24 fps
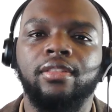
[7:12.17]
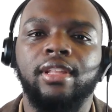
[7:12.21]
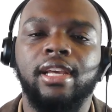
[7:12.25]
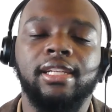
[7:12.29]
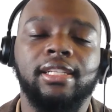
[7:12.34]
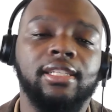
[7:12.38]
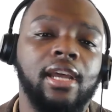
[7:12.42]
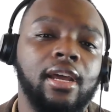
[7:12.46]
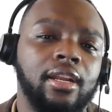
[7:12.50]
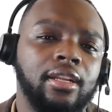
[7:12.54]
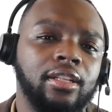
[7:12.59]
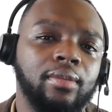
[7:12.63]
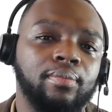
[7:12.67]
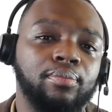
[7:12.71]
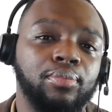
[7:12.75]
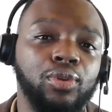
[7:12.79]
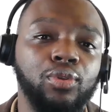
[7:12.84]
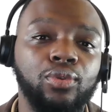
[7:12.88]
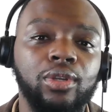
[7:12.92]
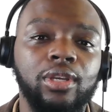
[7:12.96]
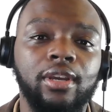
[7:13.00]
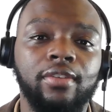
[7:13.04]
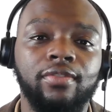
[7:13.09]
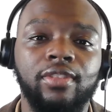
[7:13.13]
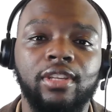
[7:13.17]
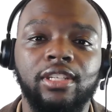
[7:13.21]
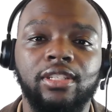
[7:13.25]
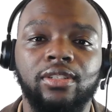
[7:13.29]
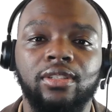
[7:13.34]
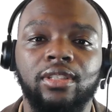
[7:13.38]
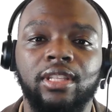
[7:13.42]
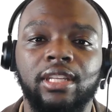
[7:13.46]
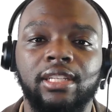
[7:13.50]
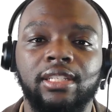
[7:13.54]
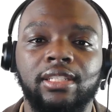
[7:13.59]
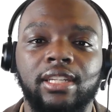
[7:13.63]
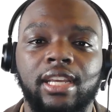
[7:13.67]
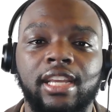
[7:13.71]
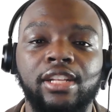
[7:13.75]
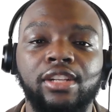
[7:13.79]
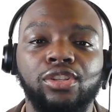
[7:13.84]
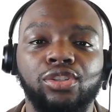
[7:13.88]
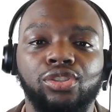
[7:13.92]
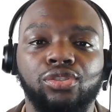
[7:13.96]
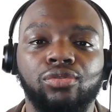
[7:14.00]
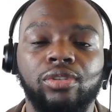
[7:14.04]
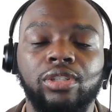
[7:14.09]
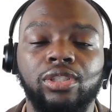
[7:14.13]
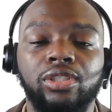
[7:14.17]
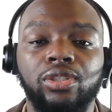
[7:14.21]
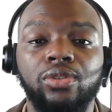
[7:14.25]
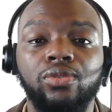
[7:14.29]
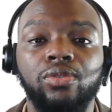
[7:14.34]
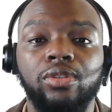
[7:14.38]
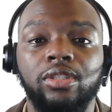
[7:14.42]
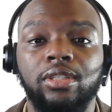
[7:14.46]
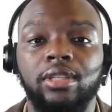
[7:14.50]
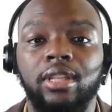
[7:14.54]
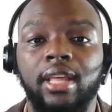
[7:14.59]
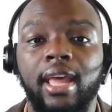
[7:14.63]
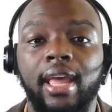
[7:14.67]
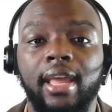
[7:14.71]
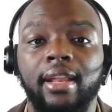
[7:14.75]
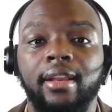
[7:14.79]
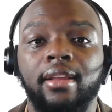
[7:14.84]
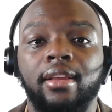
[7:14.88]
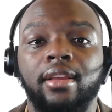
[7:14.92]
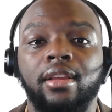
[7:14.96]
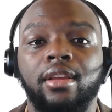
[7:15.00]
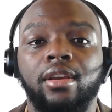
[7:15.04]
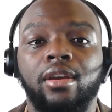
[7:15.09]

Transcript: that's kind of the beauty of this this industry too is that